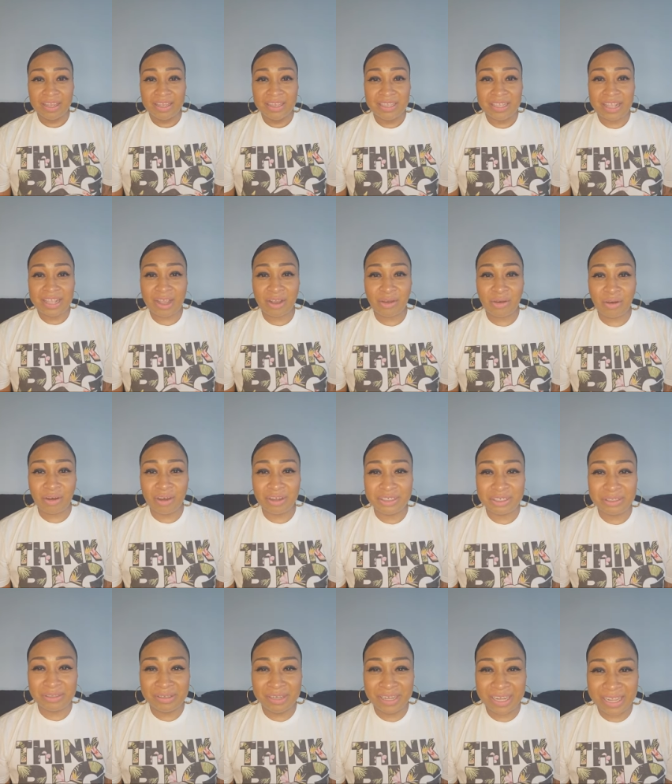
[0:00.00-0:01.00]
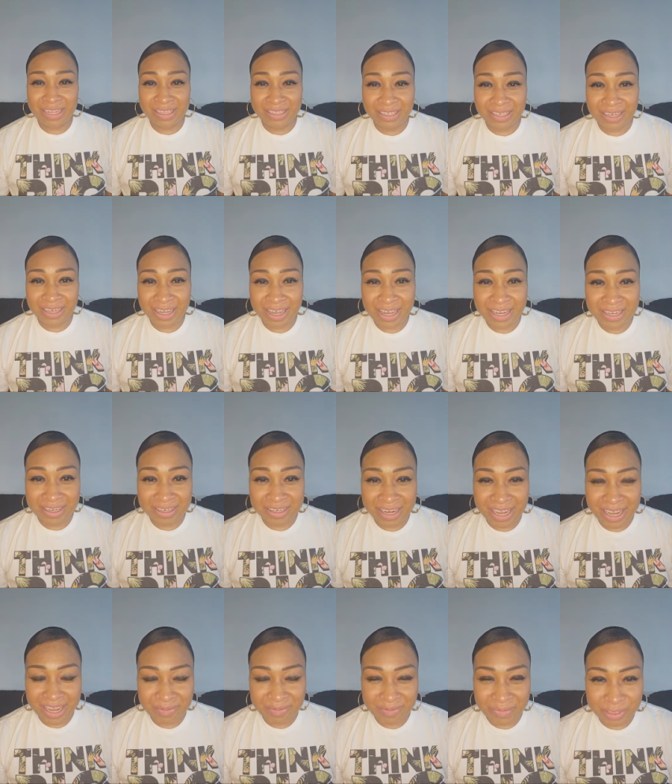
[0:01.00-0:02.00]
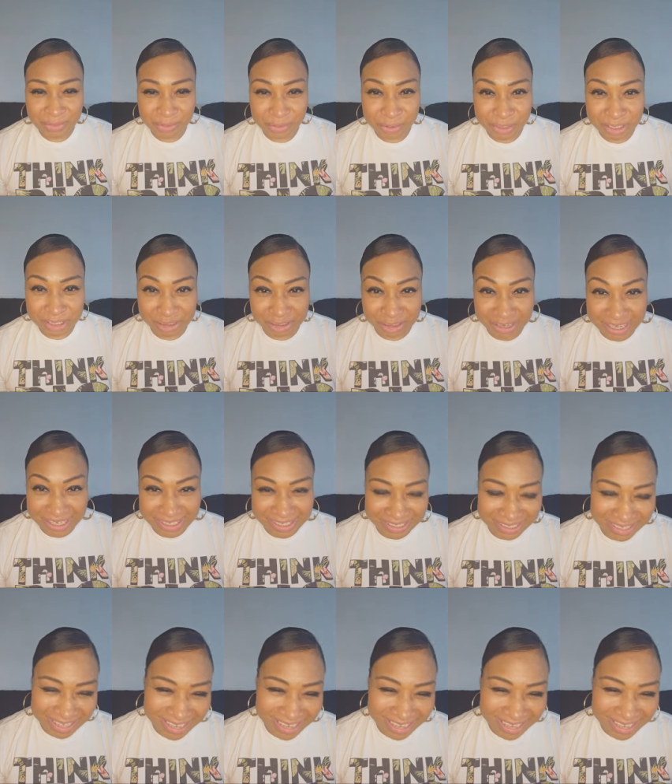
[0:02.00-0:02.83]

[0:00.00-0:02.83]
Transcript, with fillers: They call you Linda and your name is Patrice.